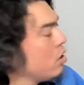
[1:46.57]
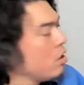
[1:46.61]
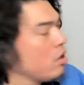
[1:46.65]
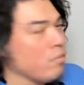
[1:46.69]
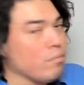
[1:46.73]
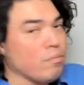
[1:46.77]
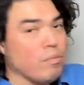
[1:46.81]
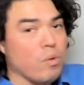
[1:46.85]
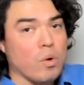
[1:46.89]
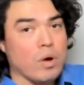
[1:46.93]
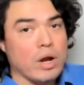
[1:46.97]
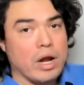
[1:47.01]

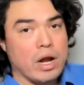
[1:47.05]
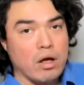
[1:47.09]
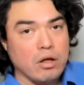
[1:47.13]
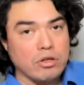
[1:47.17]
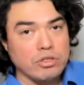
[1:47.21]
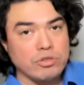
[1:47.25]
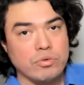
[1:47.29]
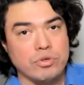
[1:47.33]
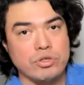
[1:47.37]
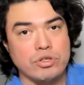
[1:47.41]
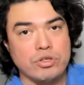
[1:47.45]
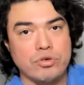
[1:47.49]
But what I
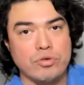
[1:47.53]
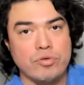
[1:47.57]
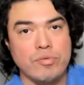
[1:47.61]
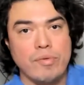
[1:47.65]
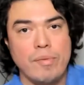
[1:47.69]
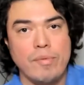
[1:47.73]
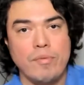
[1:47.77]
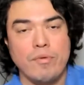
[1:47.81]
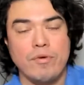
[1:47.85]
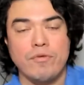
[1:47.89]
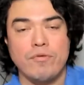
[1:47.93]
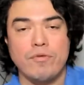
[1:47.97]
also want you to
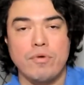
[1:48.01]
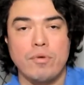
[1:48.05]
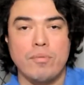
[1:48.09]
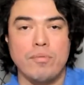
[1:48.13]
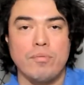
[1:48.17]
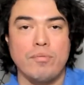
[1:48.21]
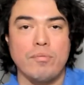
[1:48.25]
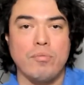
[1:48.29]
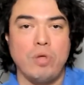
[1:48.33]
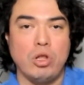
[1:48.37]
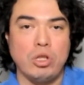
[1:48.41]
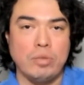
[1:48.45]
remember
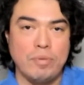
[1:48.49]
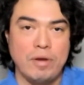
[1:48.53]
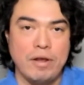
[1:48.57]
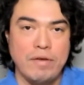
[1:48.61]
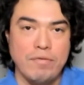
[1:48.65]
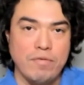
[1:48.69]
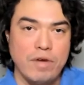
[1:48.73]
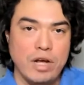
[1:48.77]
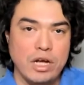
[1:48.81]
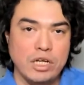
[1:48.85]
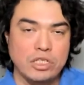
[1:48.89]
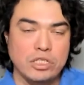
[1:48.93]
from multiplying
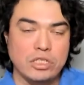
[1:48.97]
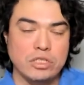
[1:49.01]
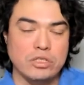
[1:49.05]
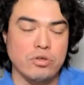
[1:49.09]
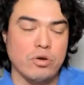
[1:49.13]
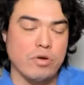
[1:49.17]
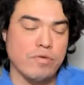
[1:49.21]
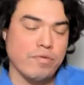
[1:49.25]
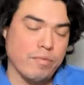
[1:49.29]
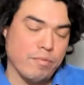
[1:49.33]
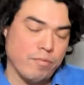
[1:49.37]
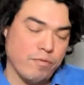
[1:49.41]
fractions,
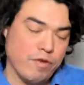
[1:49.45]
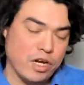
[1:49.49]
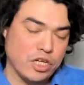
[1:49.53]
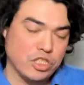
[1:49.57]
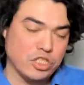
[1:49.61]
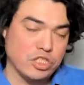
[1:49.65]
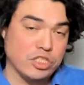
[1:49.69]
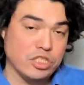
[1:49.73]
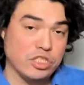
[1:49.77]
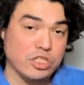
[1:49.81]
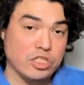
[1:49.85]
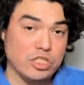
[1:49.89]
or from
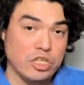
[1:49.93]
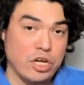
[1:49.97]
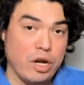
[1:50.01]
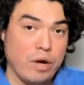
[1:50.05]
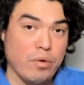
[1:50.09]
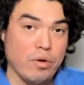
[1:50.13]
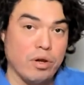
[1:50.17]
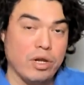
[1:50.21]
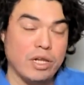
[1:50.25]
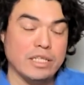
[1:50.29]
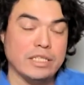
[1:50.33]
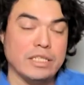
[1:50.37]
fractions in
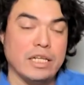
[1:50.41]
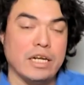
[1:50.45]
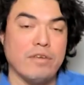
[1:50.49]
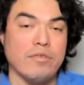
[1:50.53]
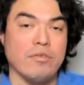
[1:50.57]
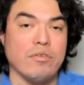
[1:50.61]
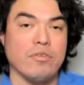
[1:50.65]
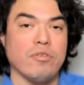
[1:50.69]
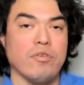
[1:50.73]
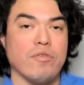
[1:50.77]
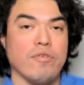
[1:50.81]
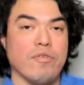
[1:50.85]
general, is that if
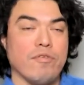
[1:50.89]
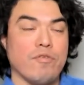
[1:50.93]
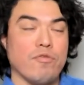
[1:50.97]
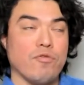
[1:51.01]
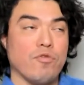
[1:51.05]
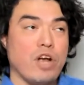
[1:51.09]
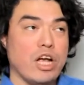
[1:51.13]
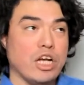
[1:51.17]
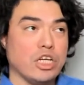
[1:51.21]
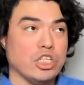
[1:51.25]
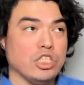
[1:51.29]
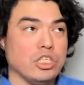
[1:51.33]
you
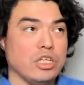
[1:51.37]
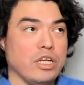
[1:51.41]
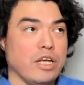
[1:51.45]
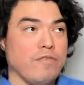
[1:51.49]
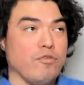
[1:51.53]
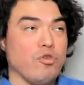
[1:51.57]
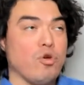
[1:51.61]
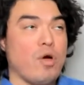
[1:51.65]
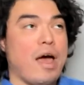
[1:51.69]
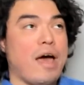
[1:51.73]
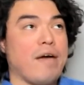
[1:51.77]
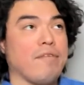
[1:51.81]

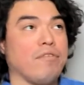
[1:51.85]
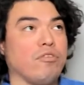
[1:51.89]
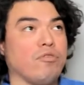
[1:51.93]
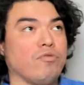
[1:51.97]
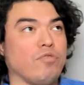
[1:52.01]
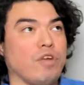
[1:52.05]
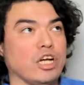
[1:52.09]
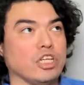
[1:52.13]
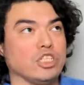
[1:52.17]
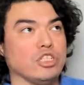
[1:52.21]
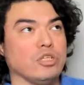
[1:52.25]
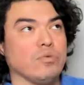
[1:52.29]
have a
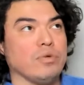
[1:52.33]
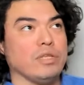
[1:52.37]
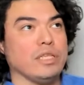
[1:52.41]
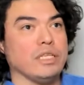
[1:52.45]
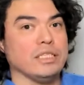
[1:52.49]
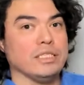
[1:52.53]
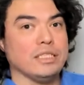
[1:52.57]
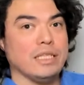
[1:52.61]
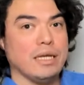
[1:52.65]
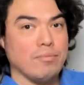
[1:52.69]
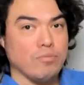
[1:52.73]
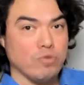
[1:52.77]
fraction with the
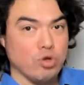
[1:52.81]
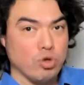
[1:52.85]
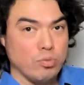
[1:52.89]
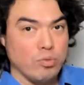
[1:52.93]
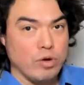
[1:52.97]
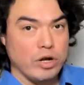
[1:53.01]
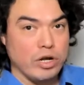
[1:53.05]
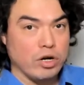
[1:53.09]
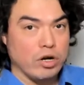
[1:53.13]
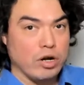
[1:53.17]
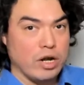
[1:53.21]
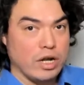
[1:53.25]
same
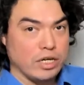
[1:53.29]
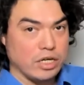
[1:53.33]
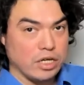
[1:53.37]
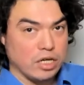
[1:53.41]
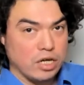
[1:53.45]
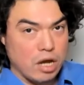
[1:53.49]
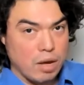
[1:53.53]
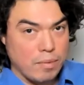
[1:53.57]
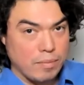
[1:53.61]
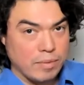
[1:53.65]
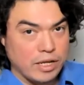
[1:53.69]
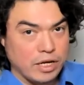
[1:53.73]
numerator and
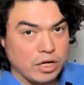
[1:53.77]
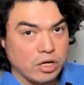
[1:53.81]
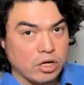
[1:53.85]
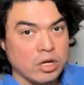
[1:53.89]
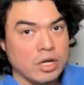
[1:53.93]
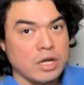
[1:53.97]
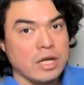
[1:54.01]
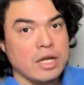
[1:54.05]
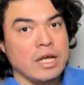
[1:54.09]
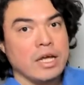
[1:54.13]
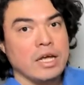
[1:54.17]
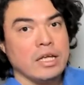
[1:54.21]
denominator,
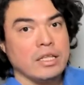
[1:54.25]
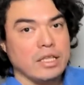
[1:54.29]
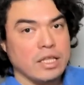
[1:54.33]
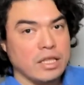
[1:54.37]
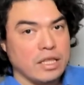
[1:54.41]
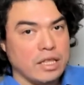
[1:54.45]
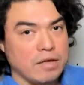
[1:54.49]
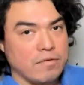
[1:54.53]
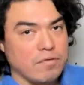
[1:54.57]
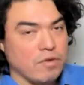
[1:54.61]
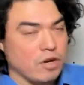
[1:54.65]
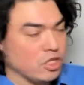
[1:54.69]
then
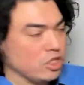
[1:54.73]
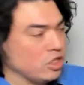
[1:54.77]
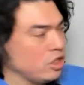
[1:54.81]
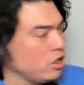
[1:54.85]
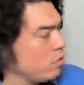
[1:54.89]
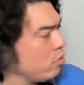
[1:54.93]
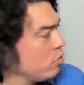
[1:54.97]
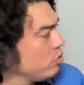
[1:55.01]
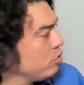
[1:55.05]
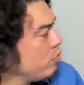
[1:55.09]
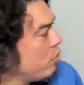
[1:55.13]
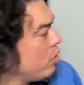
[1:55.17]
that fraction
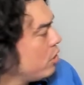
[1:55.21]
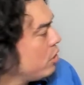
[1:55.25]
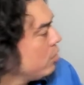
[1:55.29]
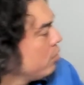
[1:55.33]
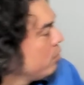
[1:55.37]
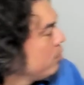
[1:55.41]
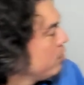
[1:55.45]
equals 1.